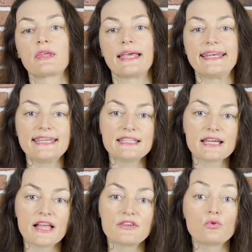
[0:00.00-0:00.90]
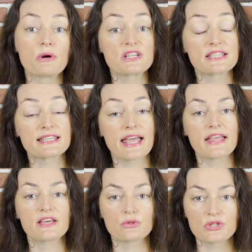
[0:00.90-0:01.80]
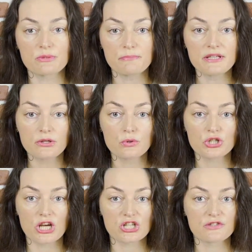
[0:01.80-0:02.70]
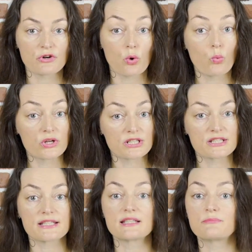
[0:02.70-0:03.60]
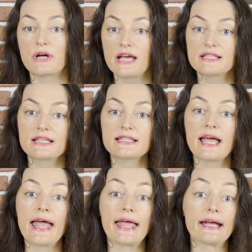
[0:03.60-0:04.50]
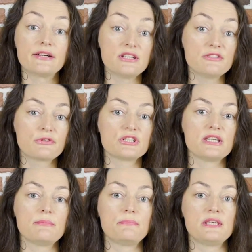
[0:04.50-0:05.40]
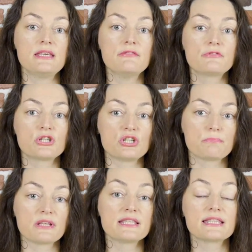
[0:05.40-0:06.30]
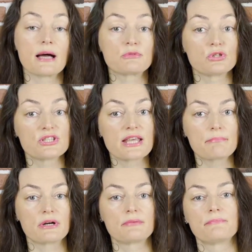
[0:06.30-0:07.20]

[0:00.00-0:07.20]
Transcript: In India, the rumors say that OCP negotiations for quantities and prices agreed for DAP for shipments up to December.